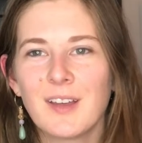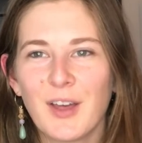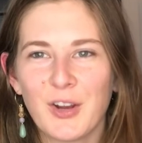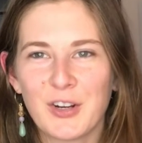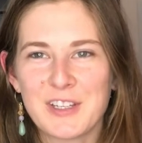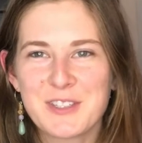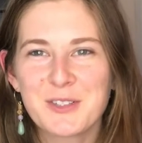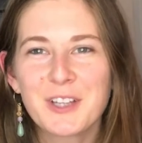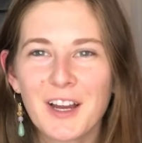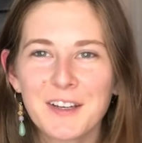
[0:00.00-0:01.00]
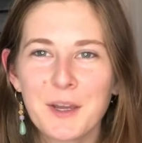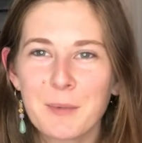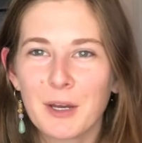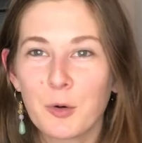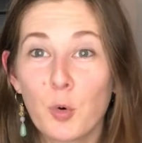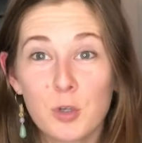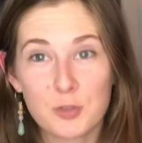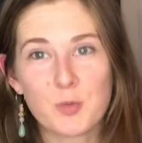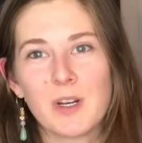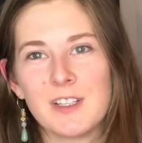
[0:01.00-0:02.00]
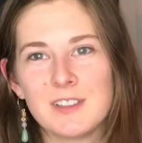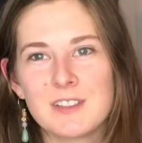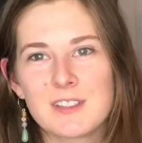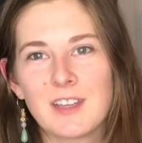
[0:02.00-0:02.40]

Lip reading: All right, so talking about orange wines